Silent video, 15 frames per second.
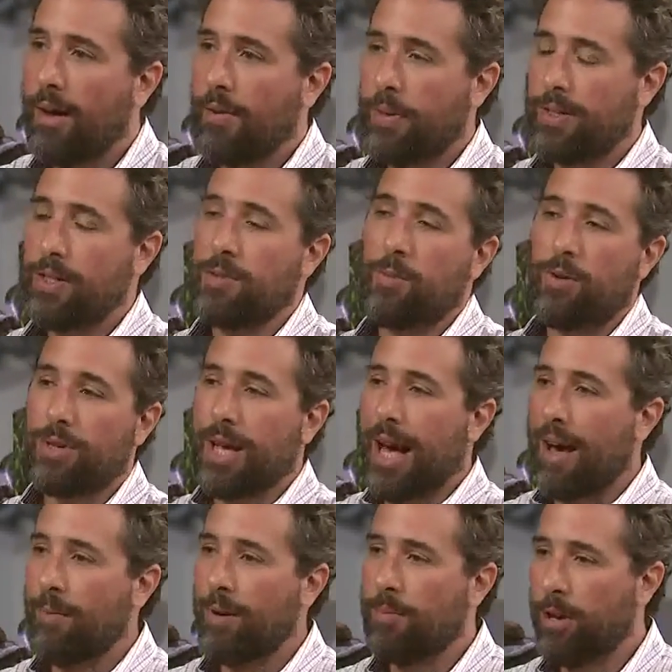this is most
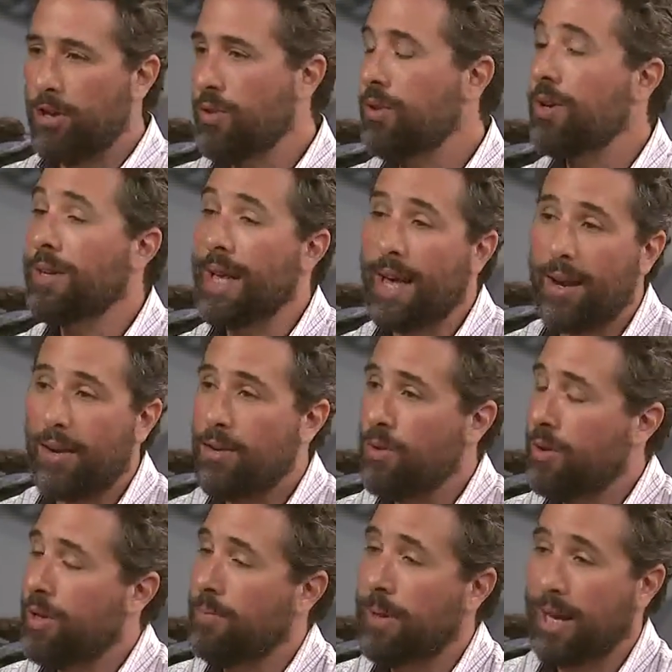common, but you could get you
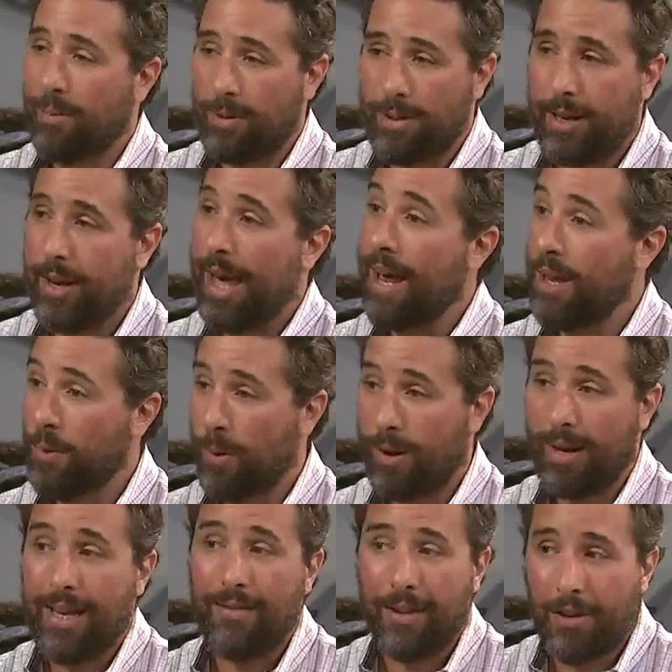could pick up a tick
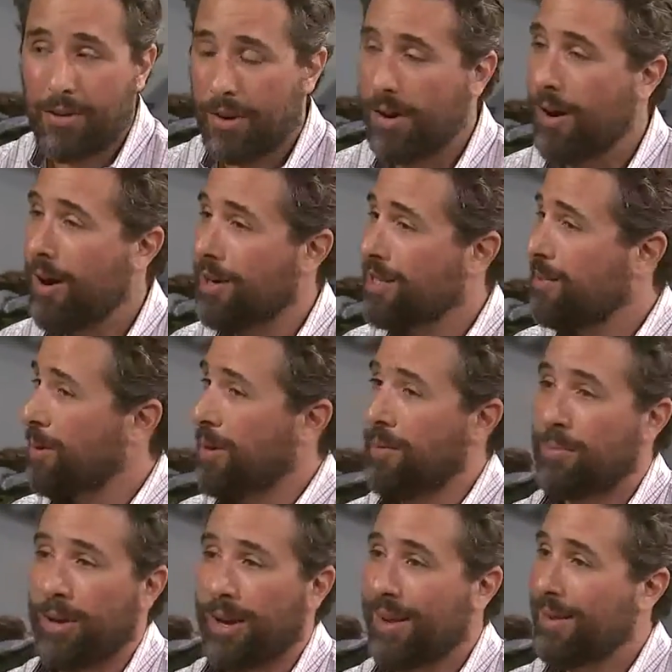anywhere, even in your car. Someone could
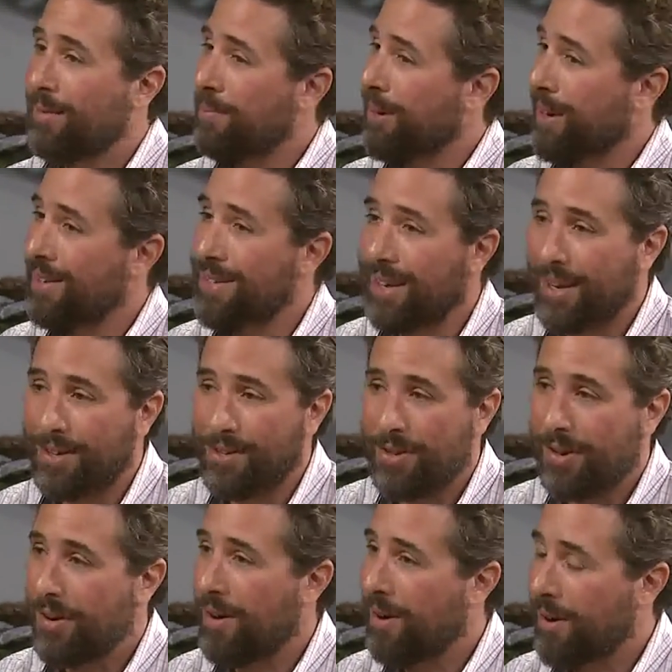bring bring a tick into
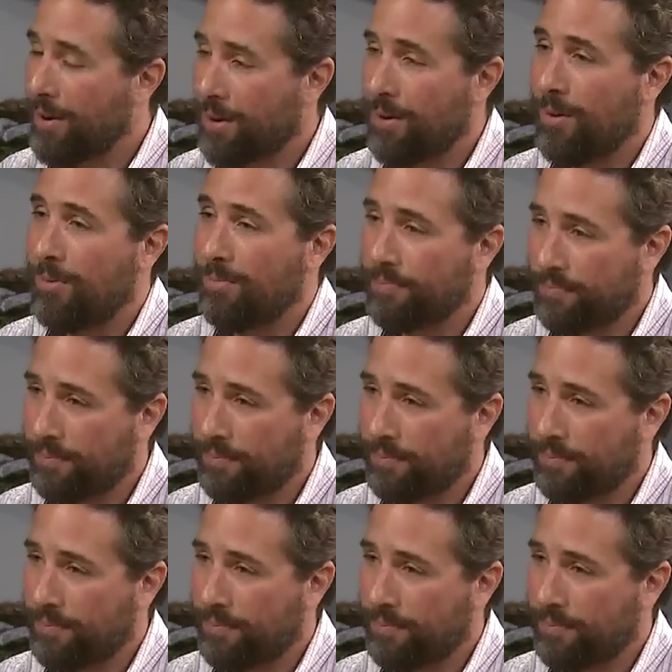your car or your home.